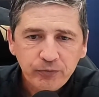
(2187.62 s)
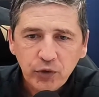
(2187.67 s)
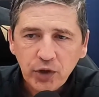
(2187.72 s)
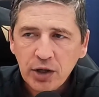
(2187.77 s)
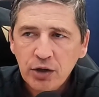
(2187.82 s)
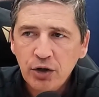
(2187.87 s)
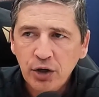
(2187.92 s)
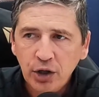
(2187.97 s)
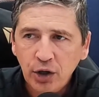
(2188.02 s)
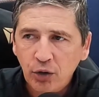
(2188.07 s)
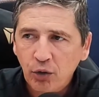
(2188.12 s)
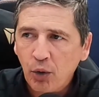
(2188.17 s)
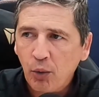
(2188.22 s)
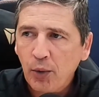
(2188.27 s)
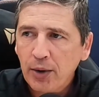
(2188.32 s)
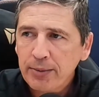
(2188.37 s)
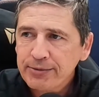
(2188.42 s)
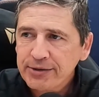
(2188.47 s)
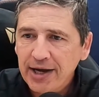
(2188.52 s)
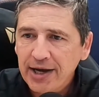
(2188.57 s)
You can go to our
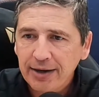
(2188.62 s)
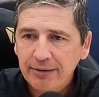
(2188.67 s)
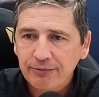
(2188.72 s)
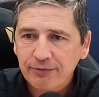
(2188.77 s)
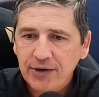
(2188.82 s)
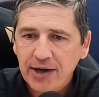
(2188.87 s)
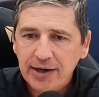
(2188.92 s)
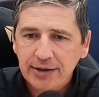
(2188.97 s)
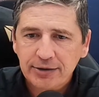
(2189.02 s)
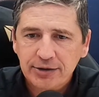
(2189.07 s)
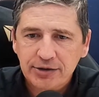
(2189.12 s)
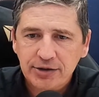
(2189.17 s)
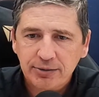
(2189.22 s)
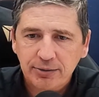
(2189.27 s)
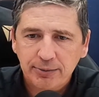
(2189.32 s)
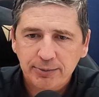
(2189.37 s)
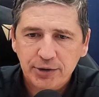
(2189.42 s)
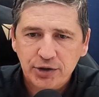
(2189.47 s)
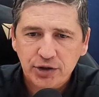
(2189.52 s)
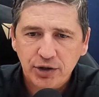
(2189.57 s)
website. In fact, let's
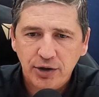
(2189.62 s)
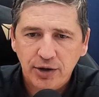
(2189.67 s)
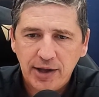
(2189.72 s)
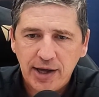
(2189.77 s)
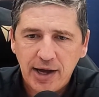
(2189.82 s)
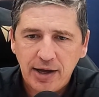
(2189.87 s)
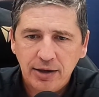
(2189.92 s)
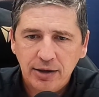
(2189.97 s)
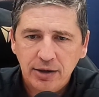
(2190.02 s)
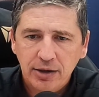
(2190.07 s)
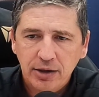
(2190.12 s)
let me show you that